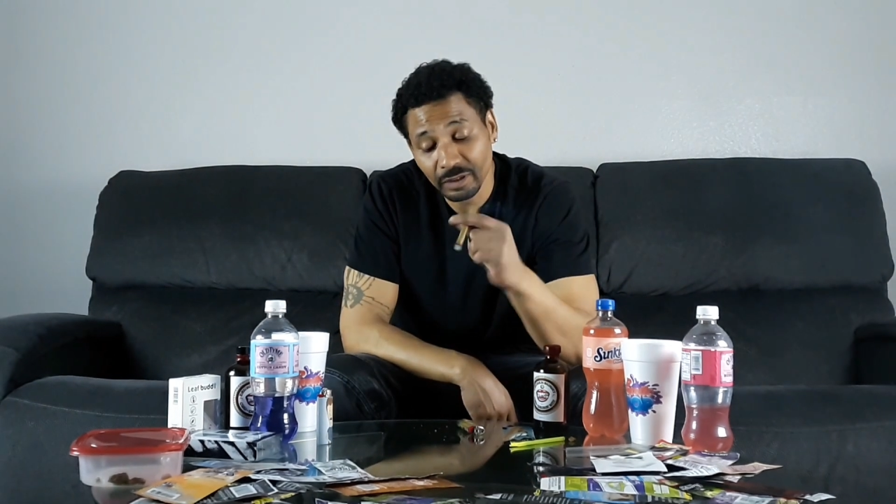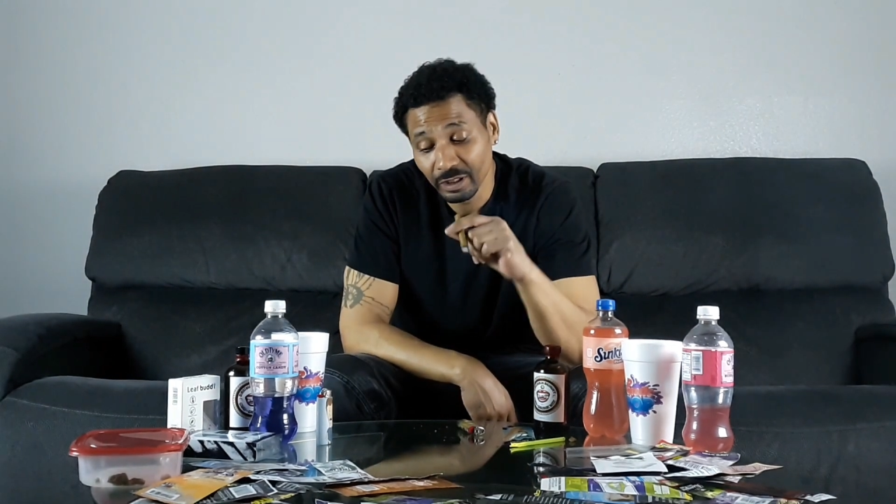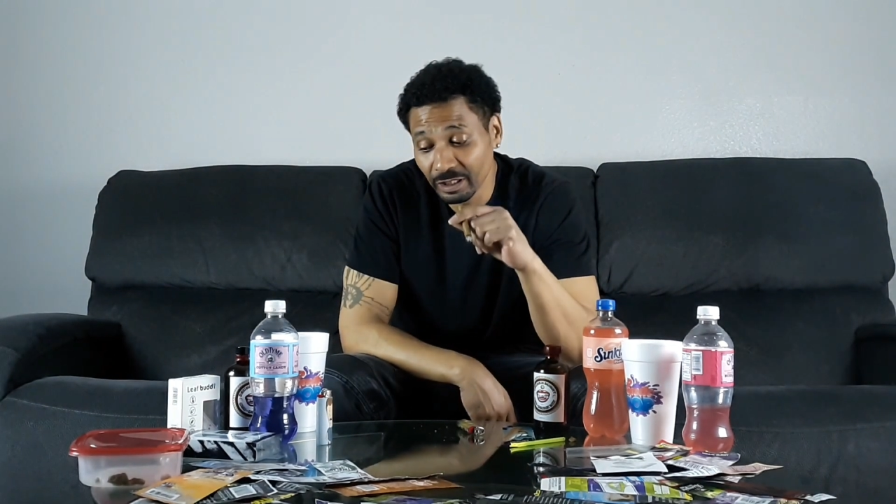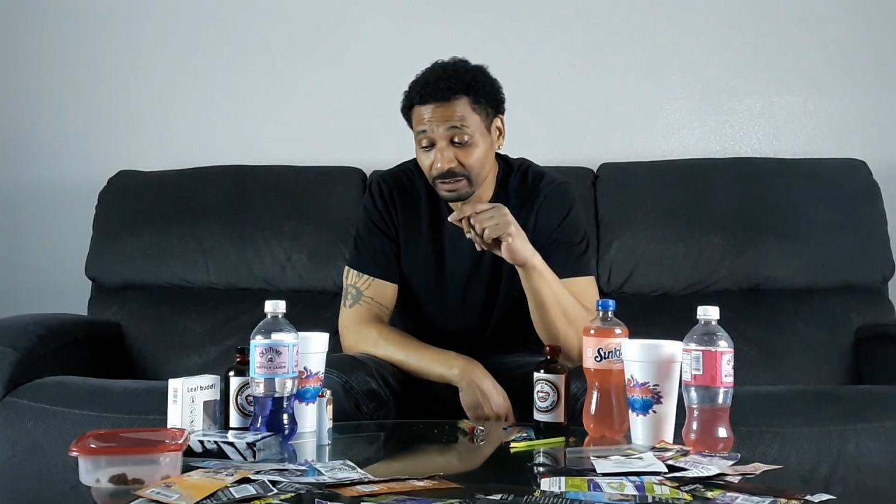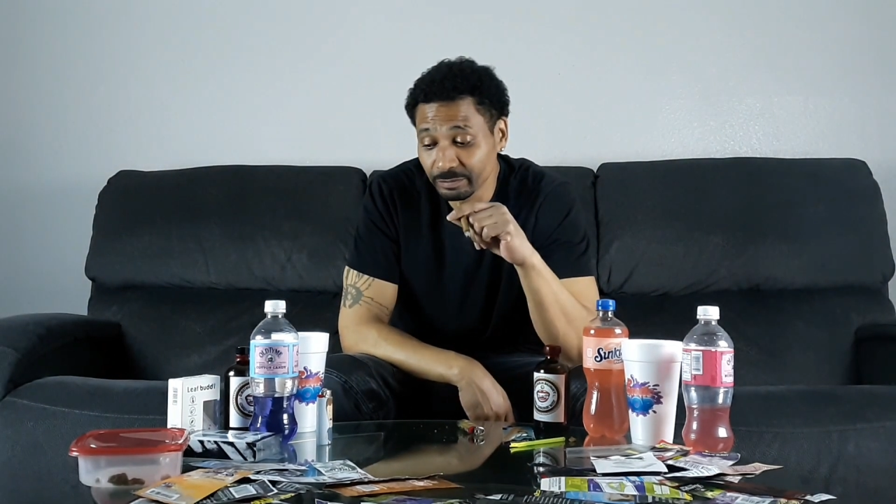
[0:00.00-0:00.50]

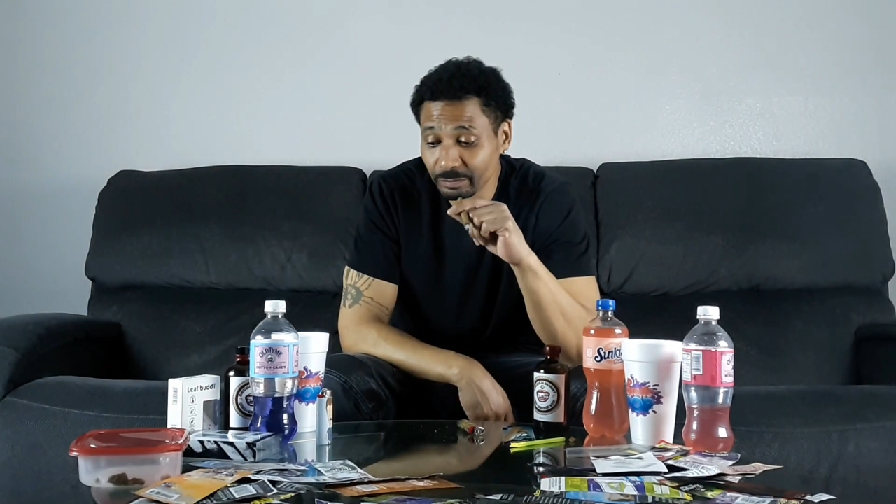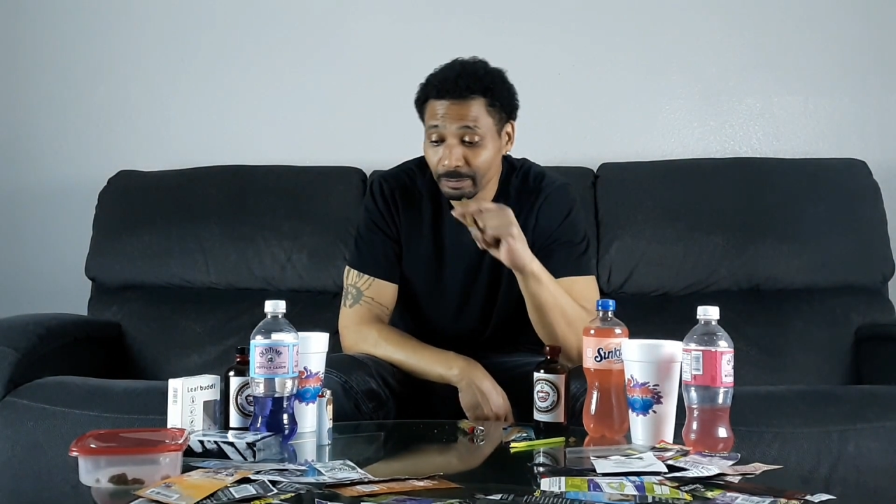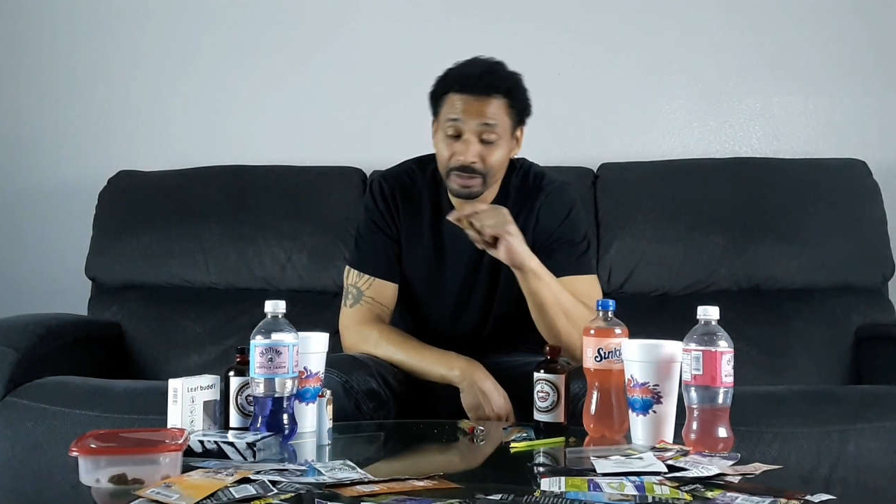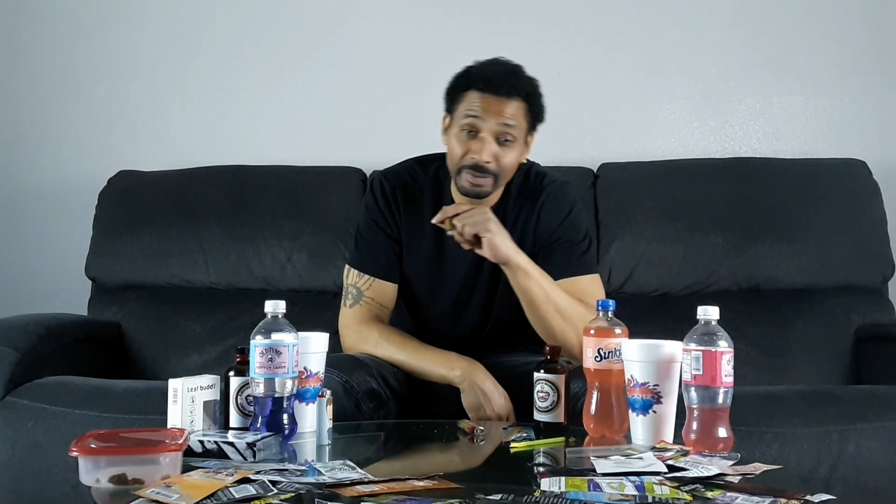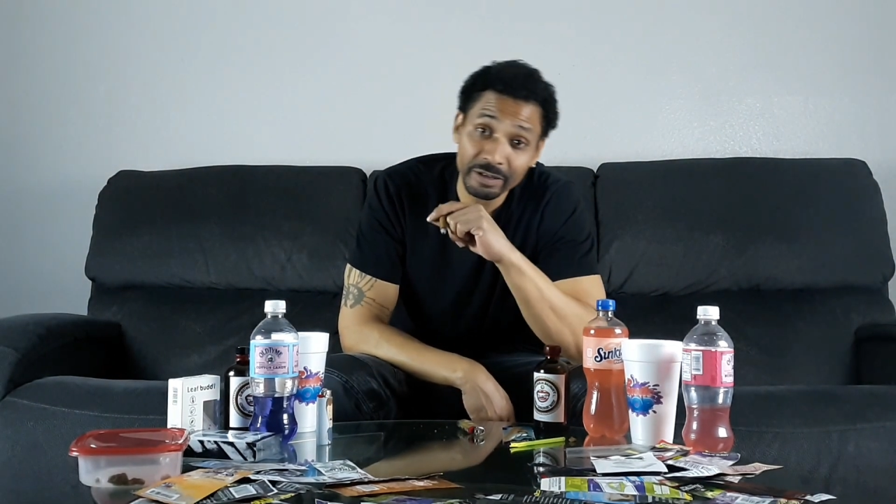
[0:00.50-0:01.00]
Yeah,
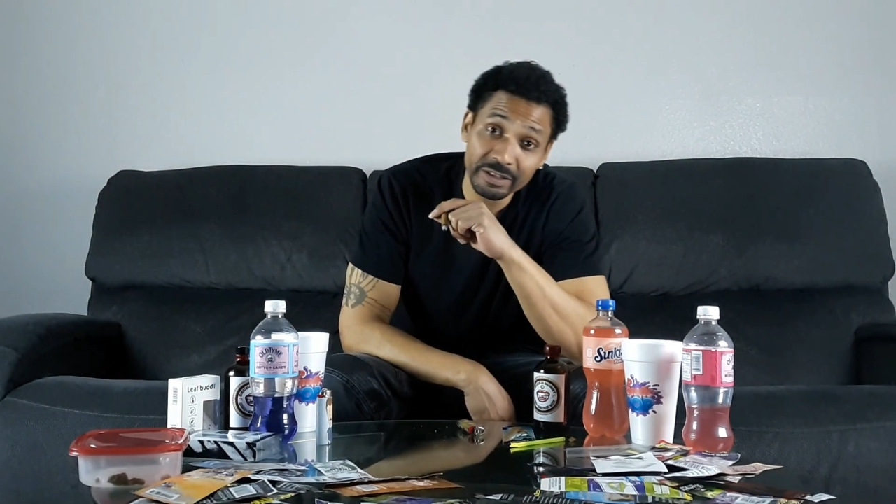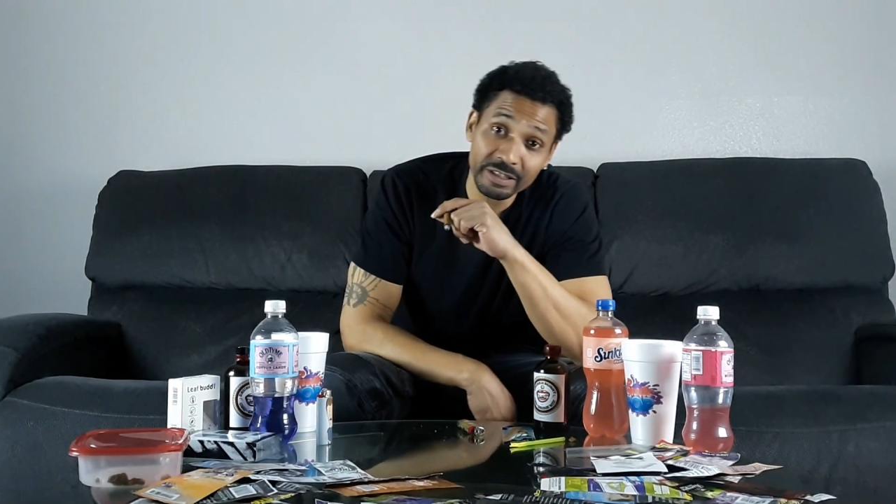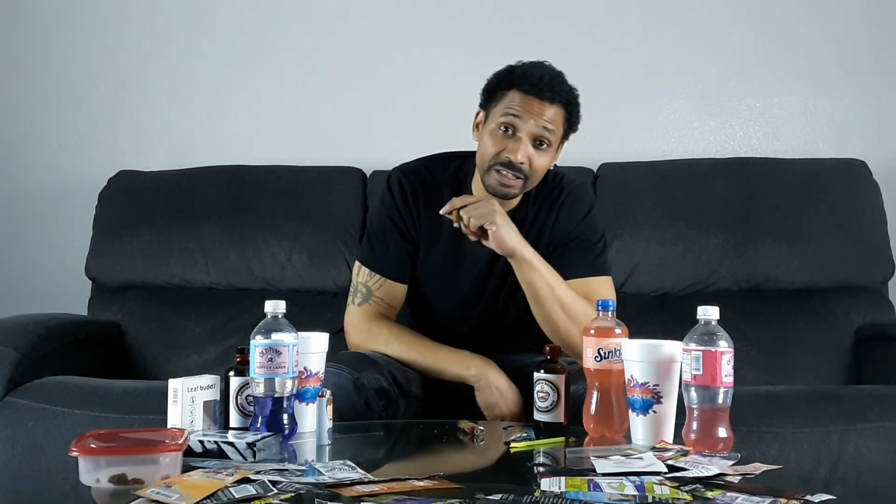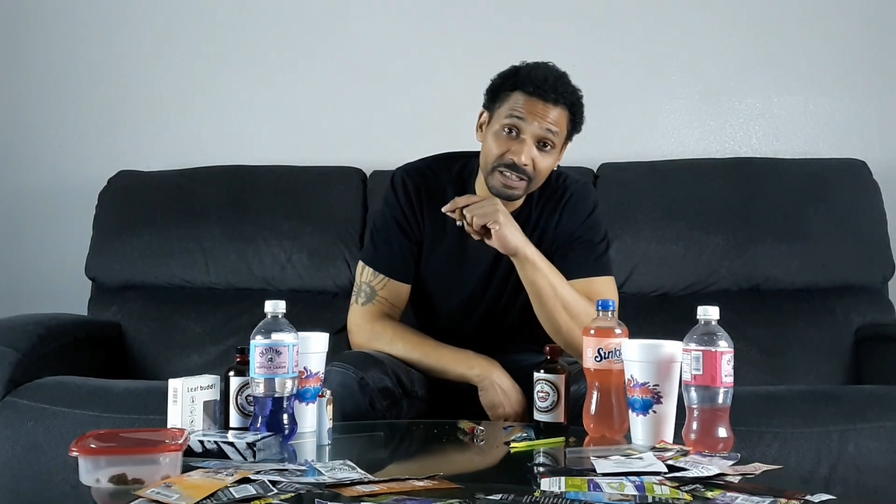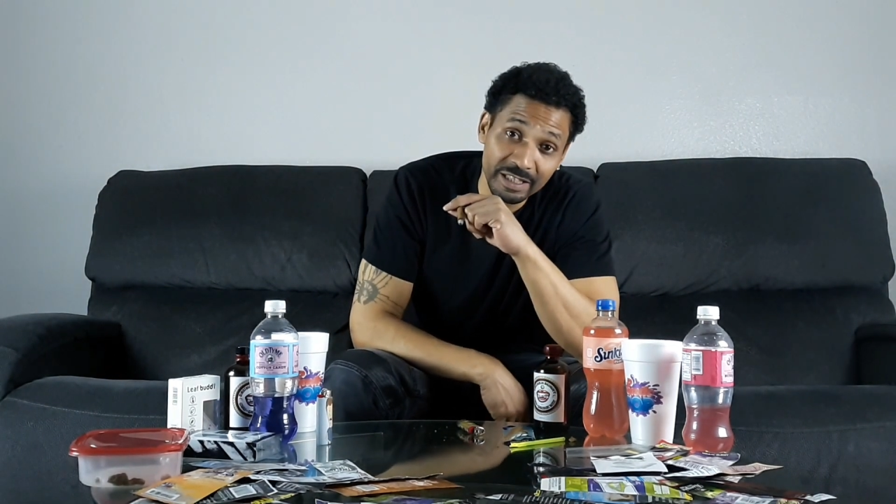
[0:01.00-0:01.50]
but about
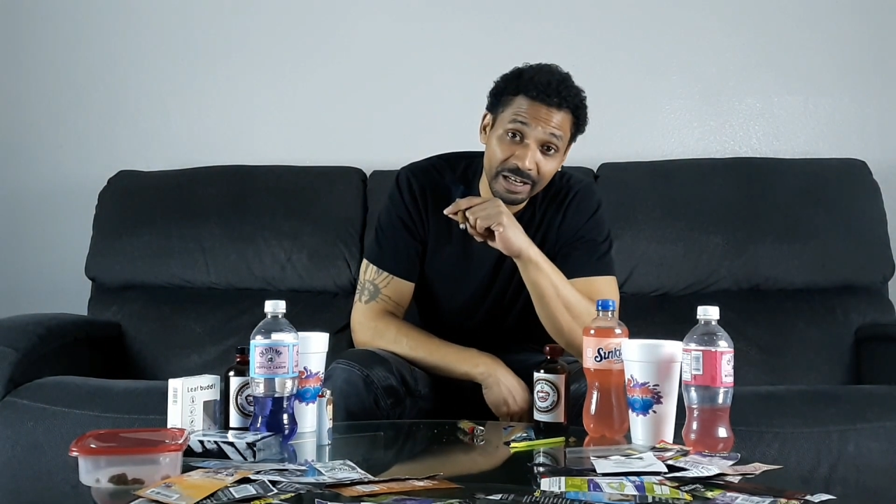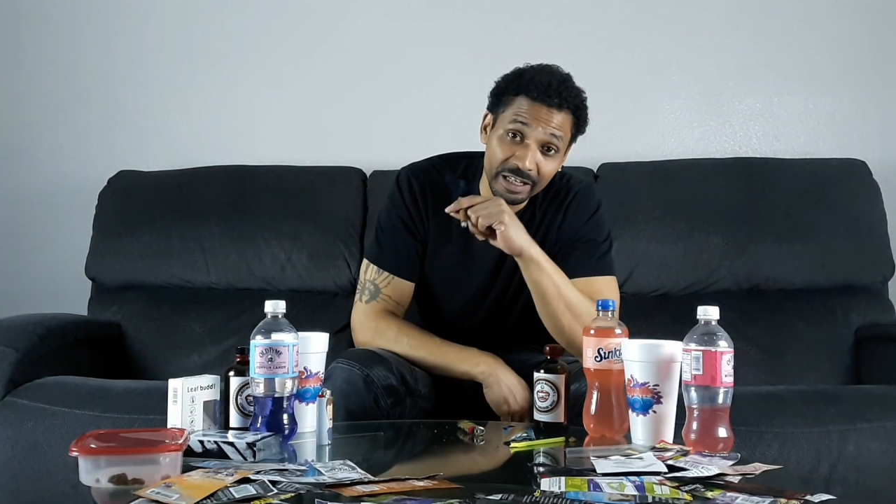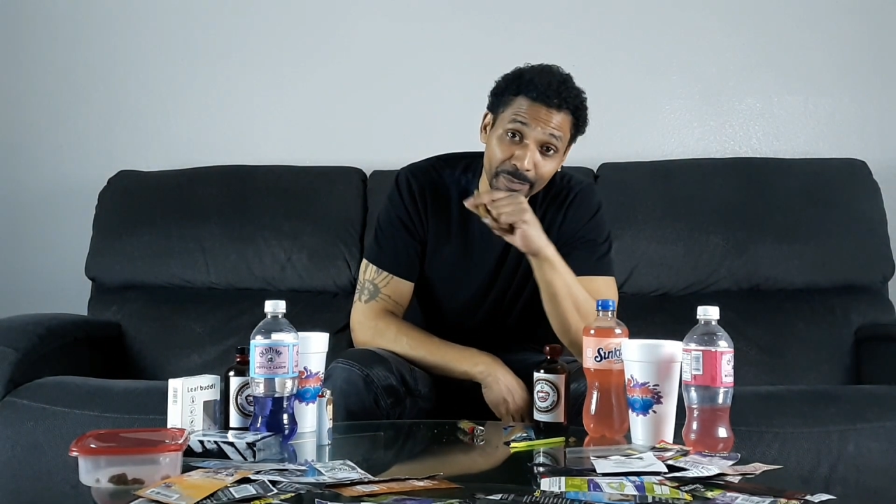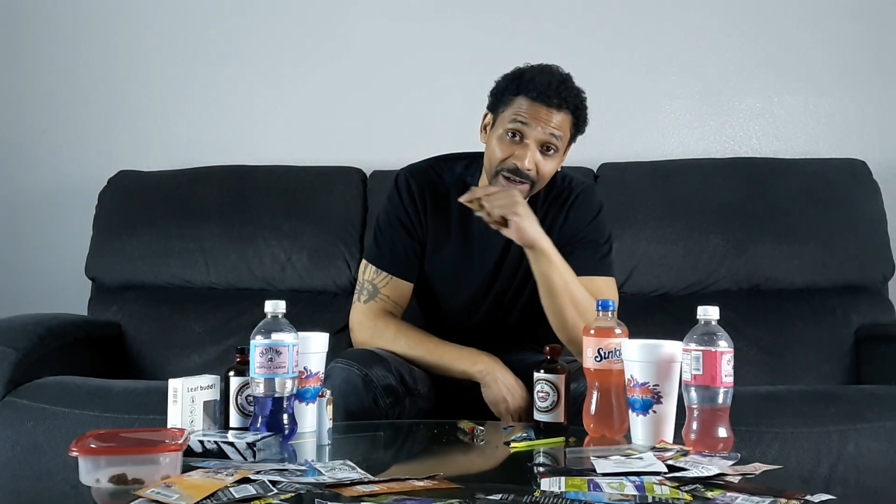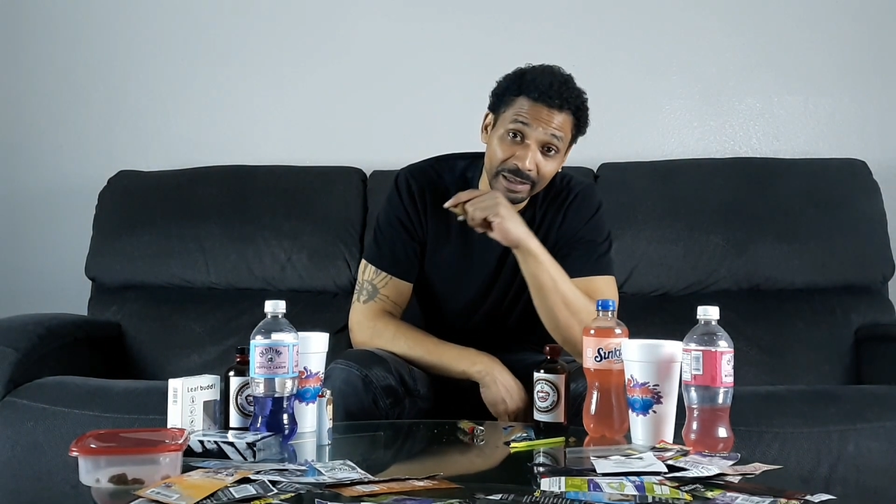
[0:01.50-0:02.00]
this
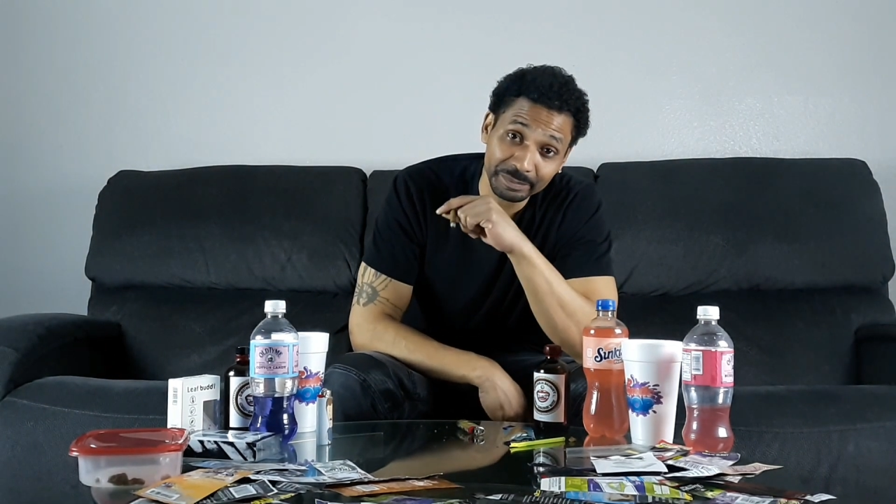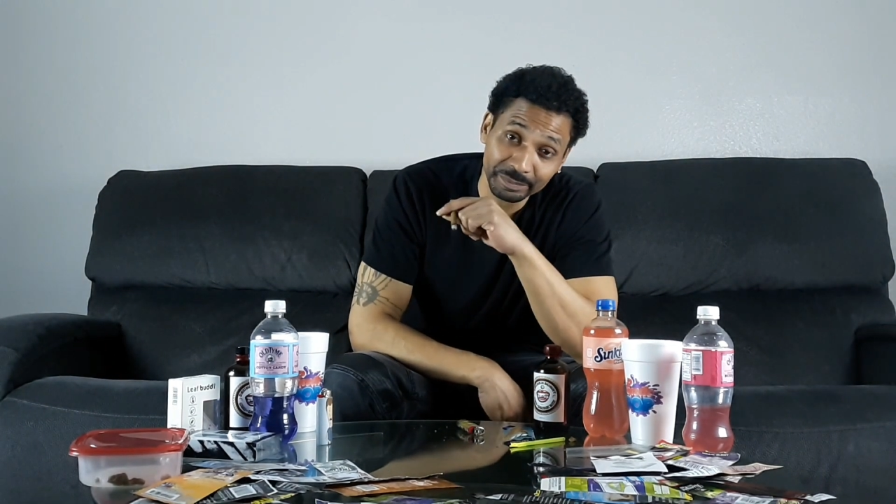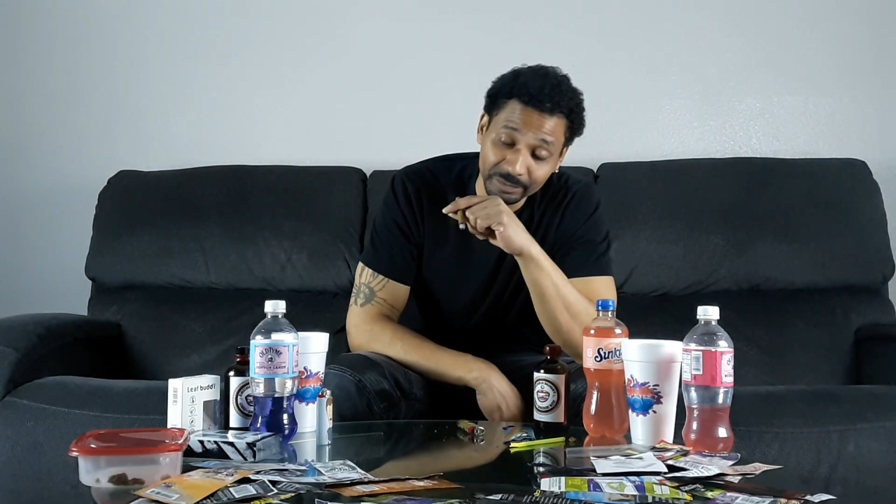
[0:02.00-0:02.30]
exotic pop,